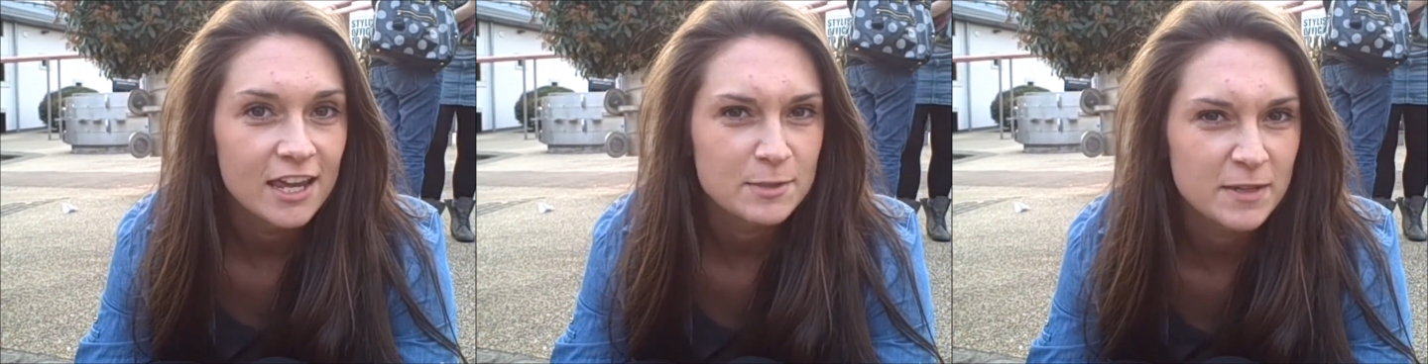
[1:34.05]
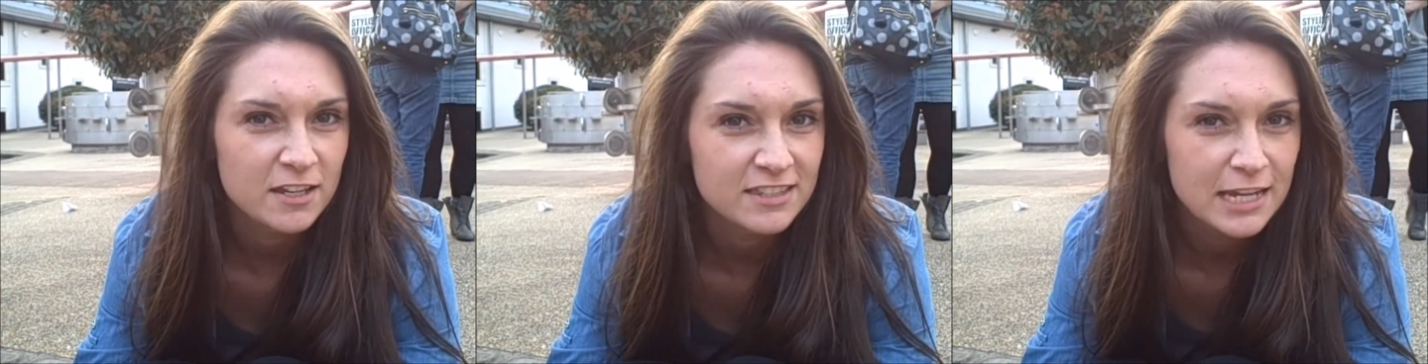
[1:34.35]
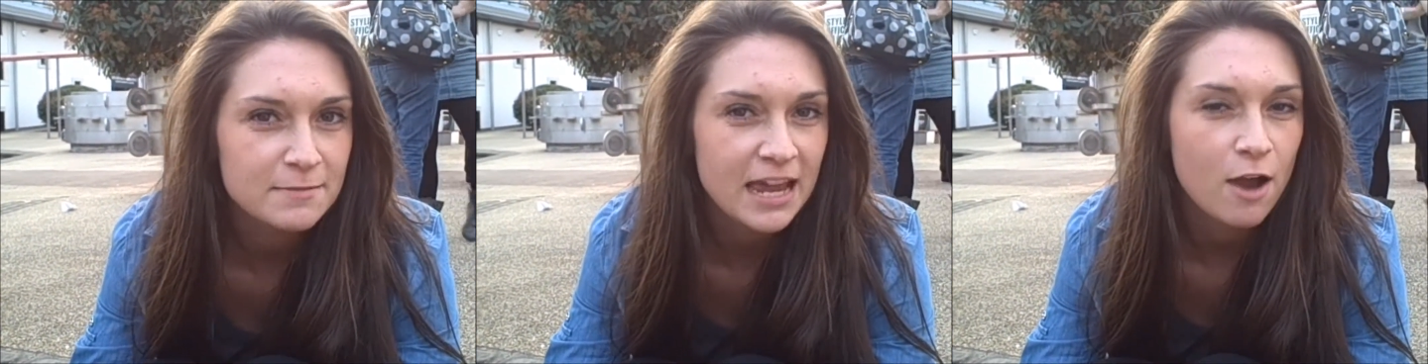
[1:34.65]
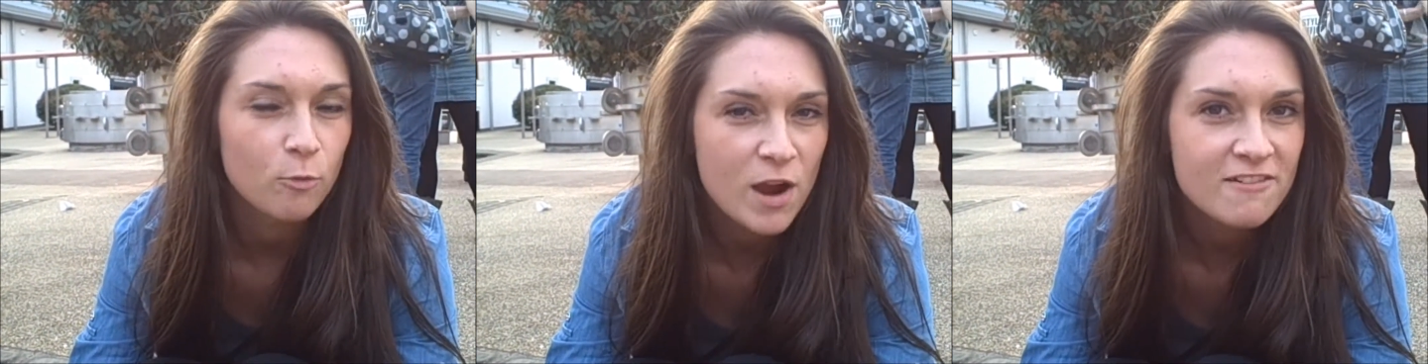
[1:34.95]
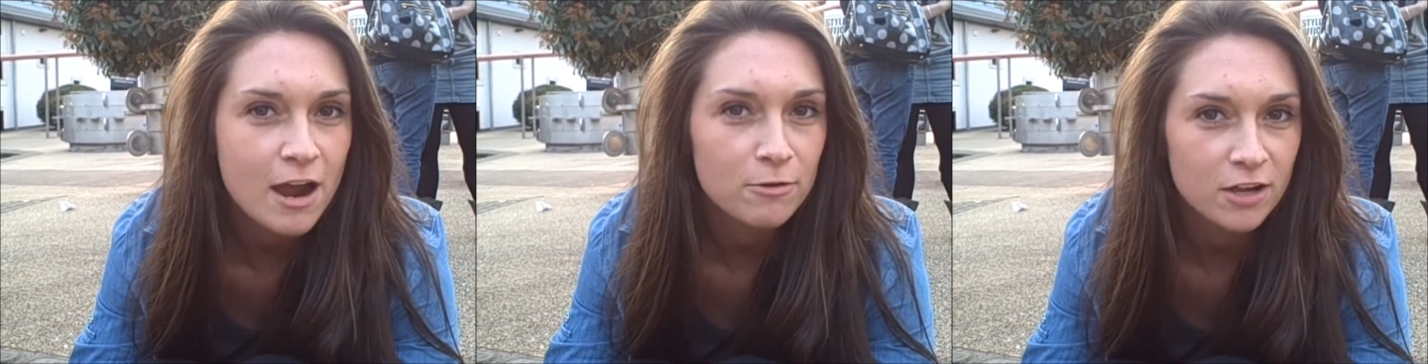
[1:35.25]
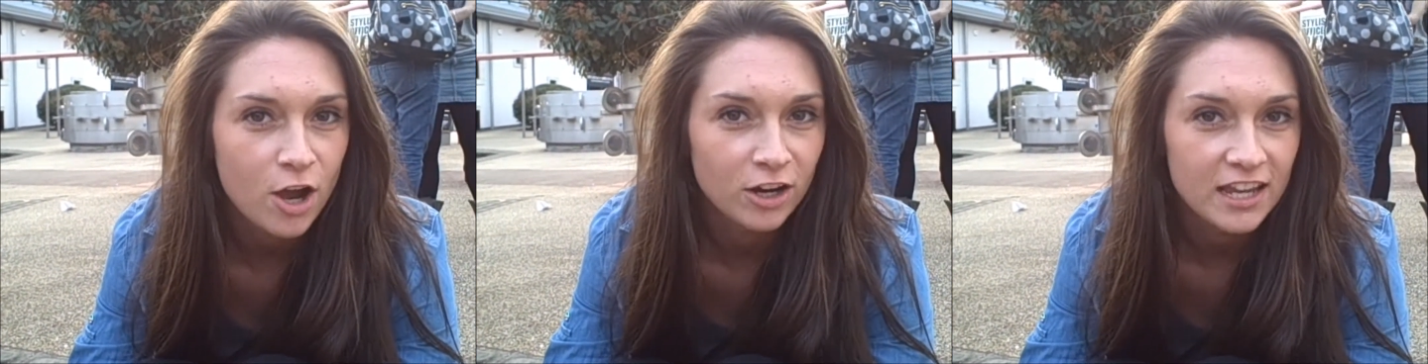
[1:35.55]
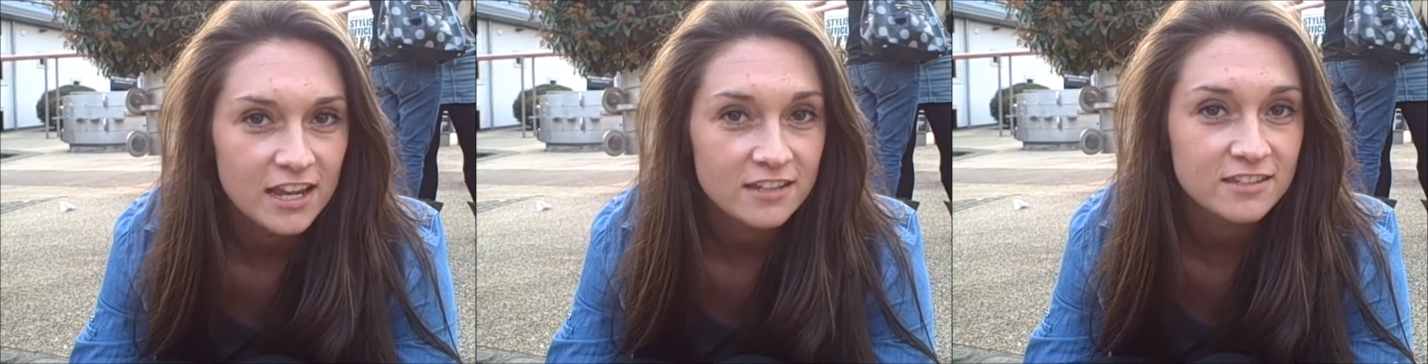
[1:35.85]
is because deep down we're
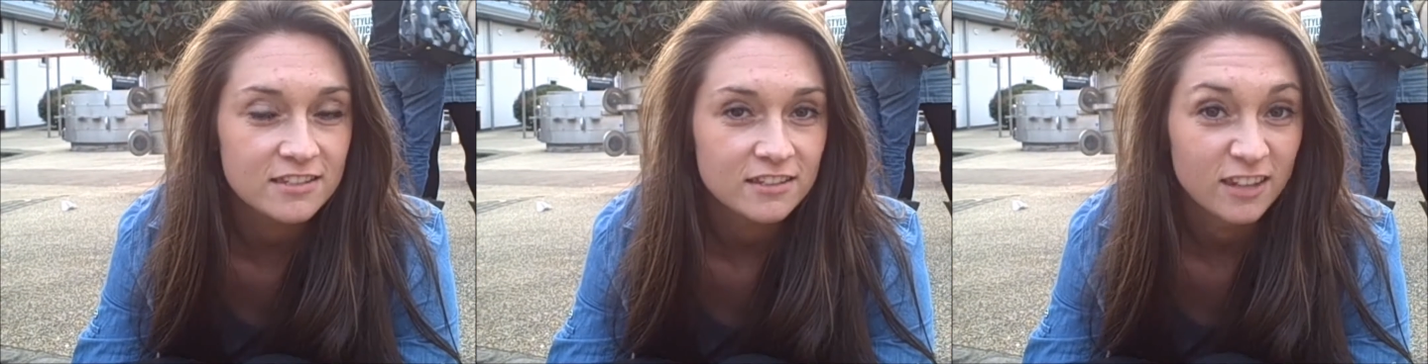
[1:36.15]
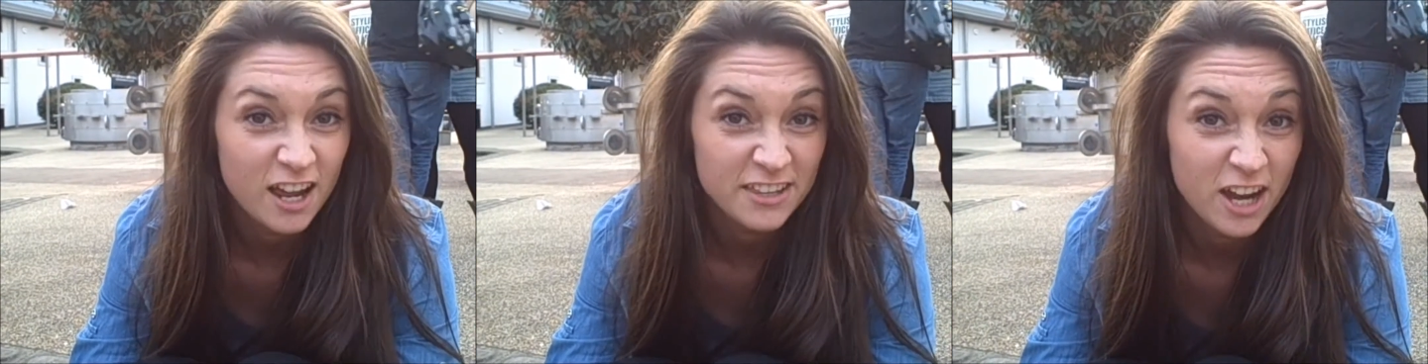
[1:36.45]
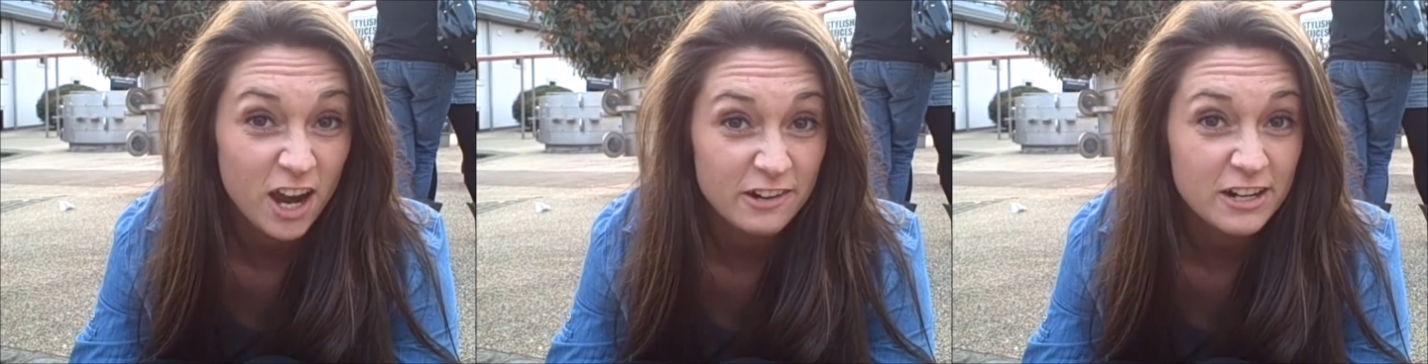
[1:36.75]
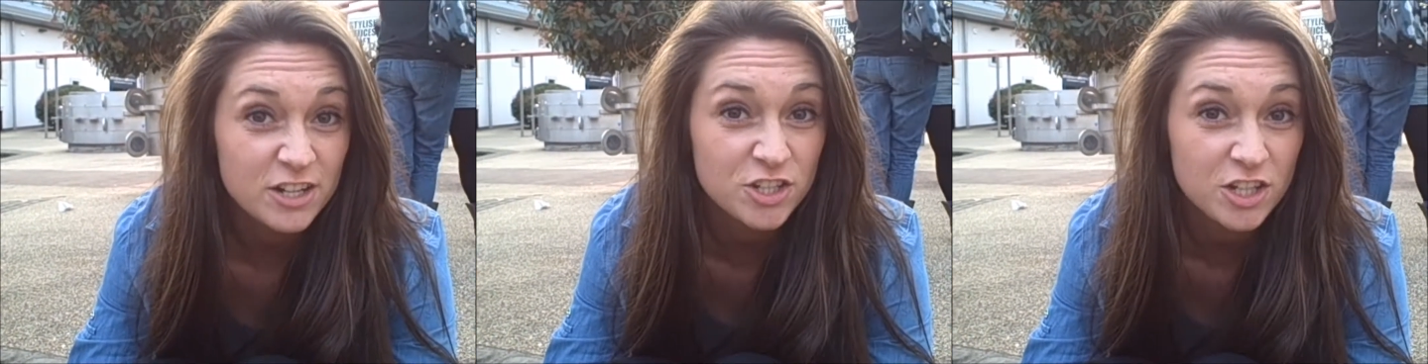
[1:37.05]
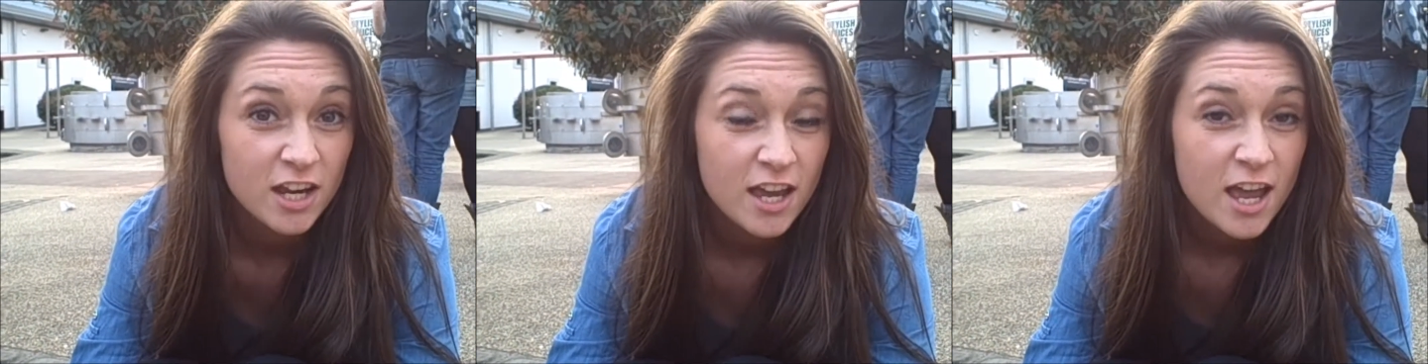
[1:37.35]
alcoholics, like the Irish.